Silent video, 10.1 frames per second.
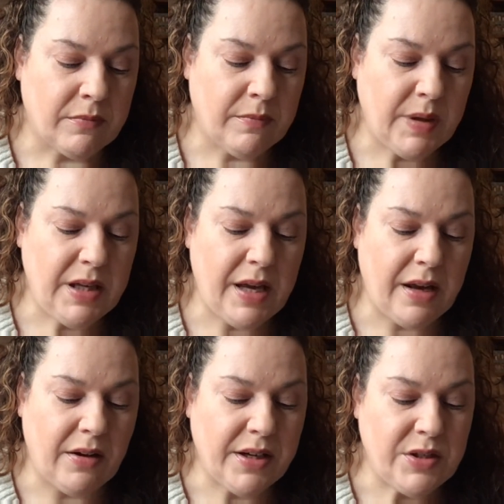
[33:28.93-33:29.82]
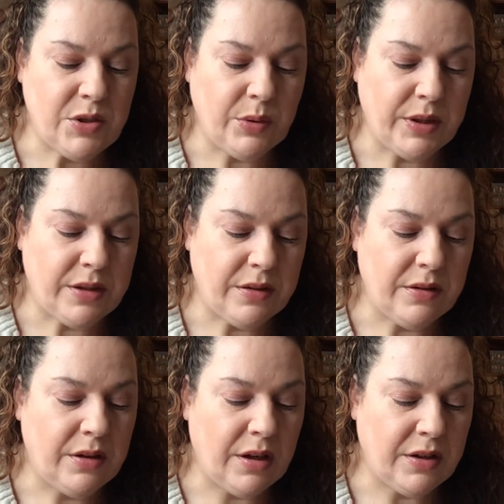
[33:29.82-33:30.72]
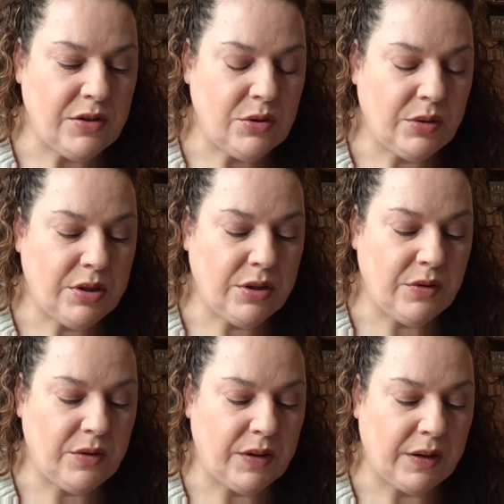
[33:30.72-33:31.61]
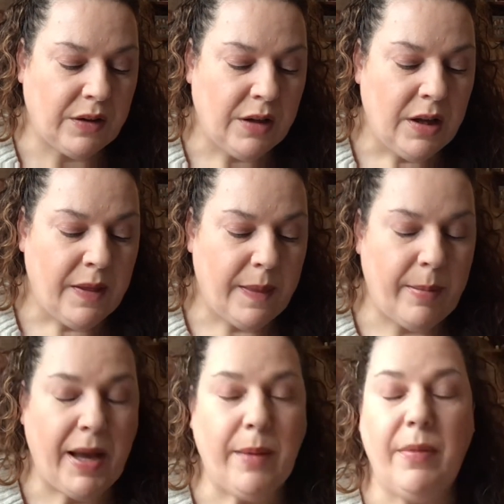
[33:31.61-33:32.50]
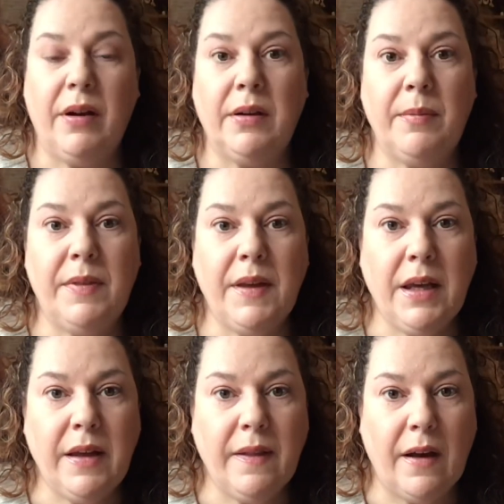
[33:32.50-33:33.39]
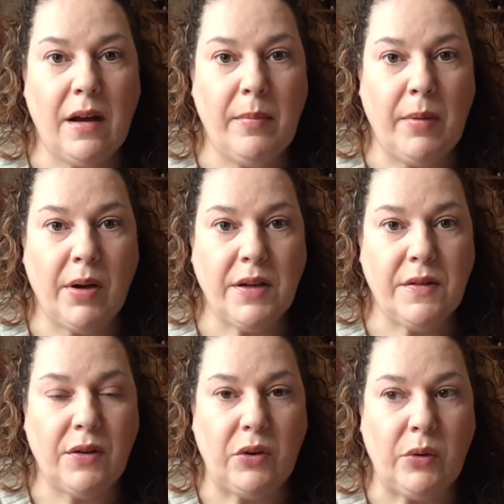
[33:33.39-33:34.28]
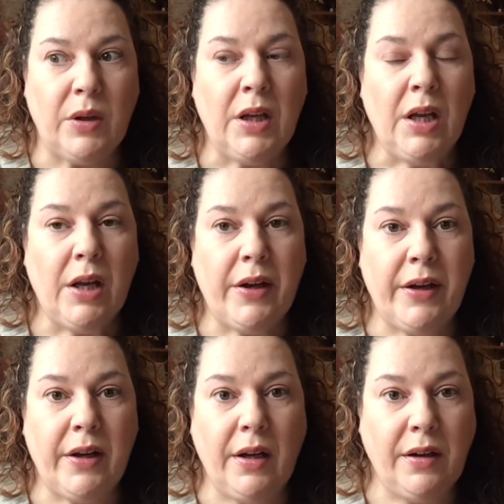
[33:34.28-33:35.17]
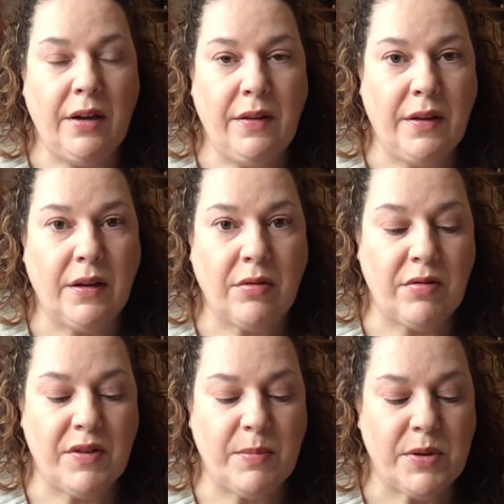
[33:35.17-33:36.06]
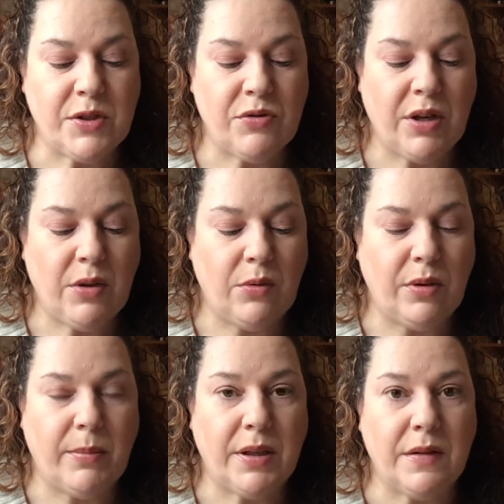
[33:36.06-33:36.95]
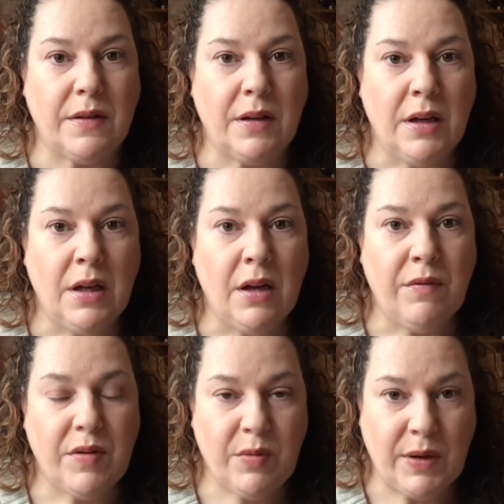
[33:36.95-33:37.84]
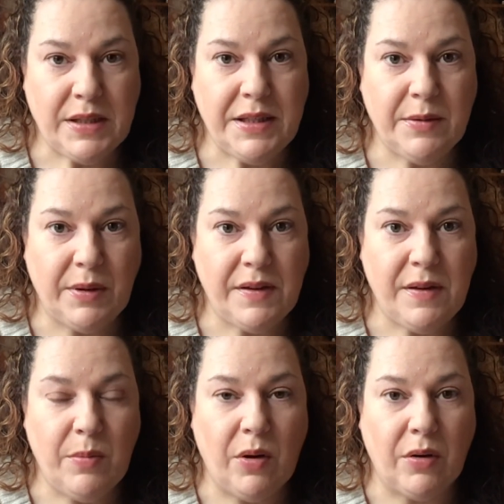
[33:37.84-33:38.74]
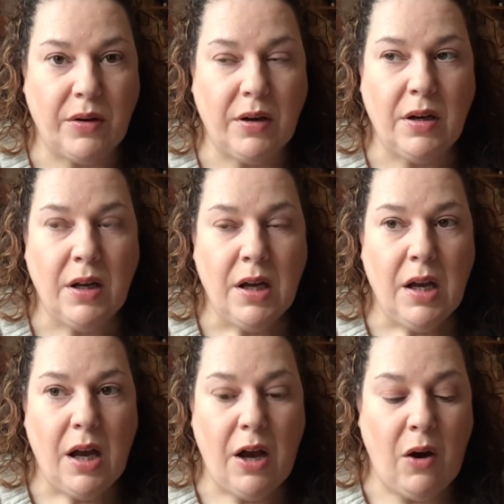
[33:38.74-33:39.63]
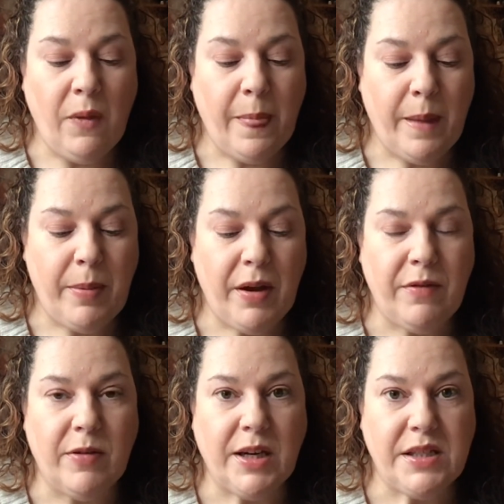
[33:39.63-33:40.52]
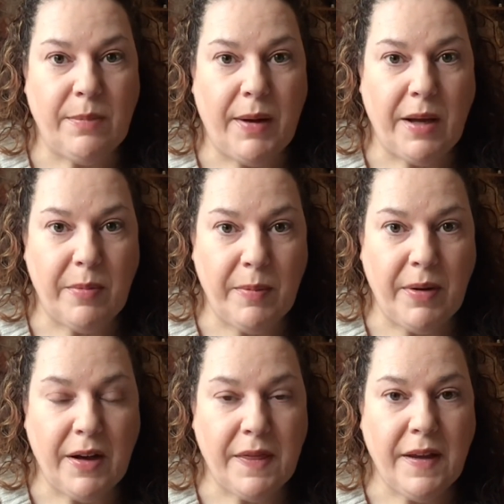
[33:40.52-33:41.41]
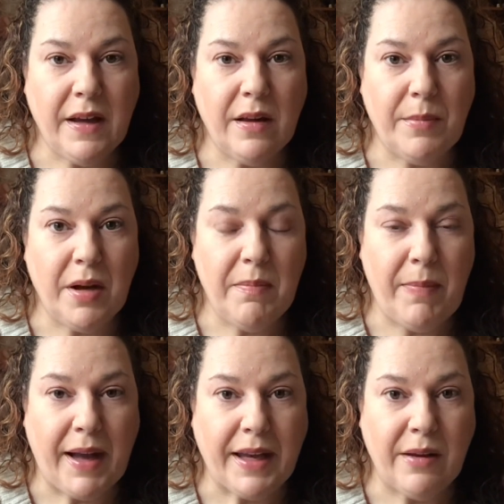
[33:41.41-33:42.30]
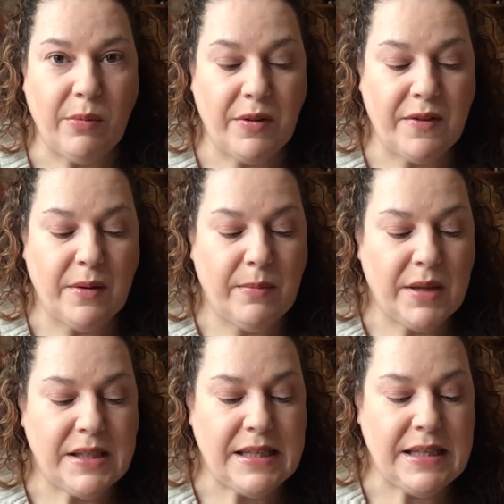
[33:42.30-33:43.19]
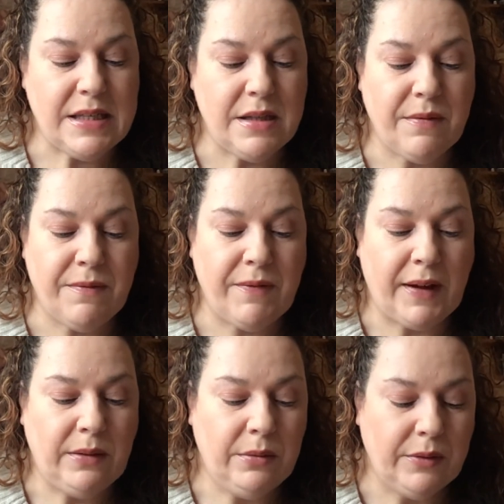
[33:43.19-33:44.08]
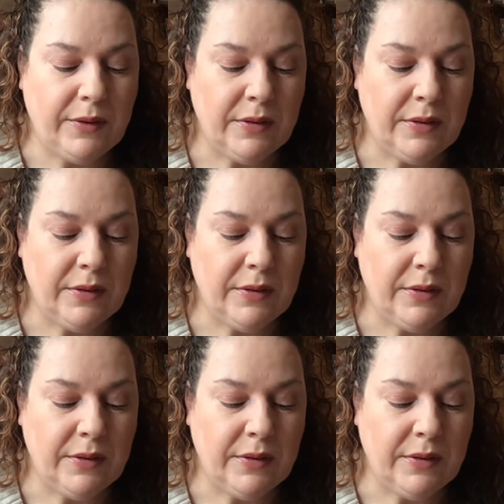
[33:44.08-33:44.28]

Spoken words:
But yeah, I enjoyed using the paper, and I'm thinking that I might do her another Christmas tree ornament for 2021 on the perforated paper, but I think I might back it with some adhesive felt.